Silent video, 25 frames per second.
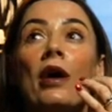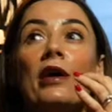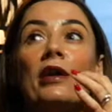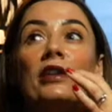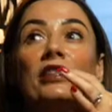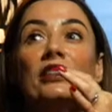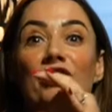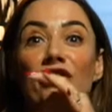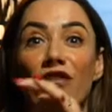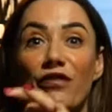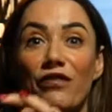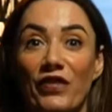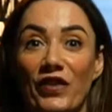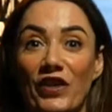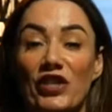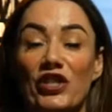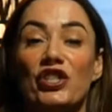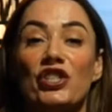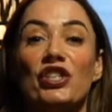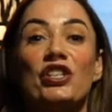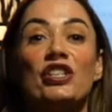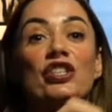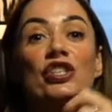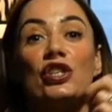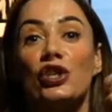
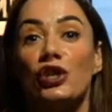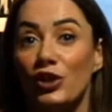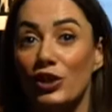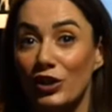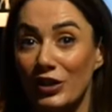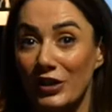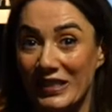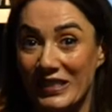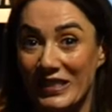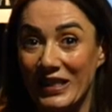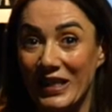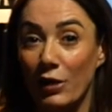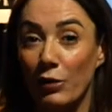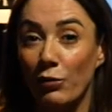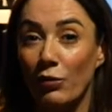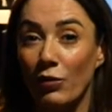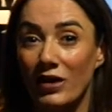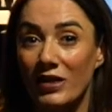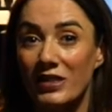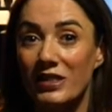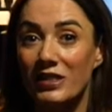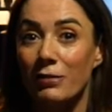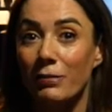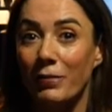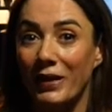deficient your skin
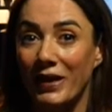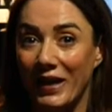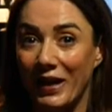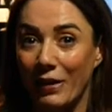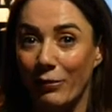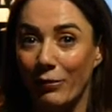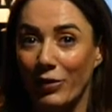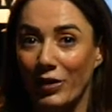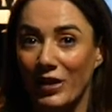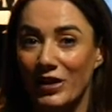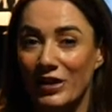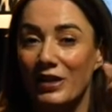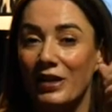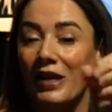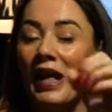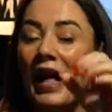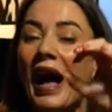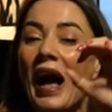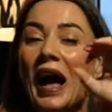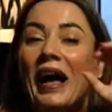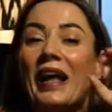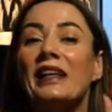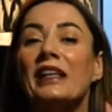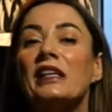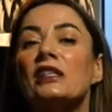was to begin with.
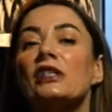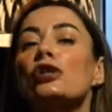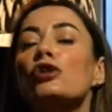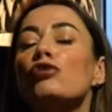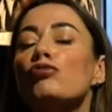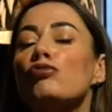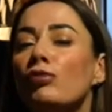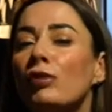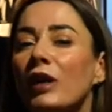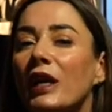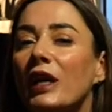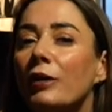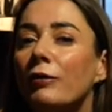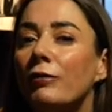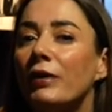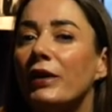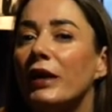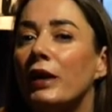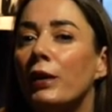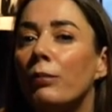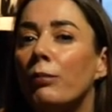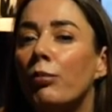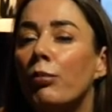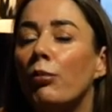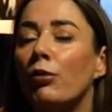And this is really,
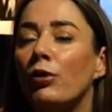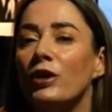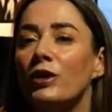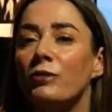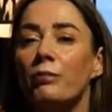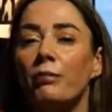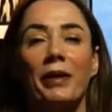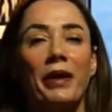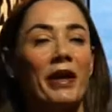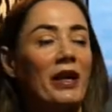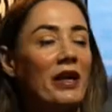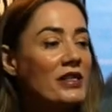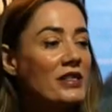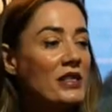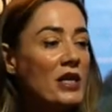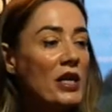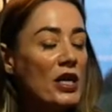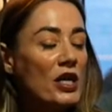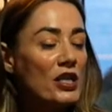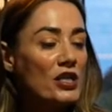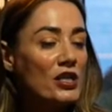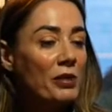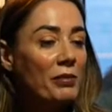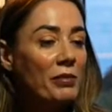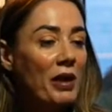really important, because
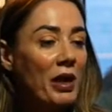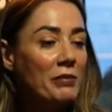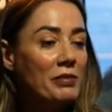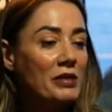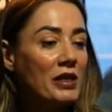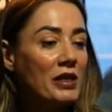sometimes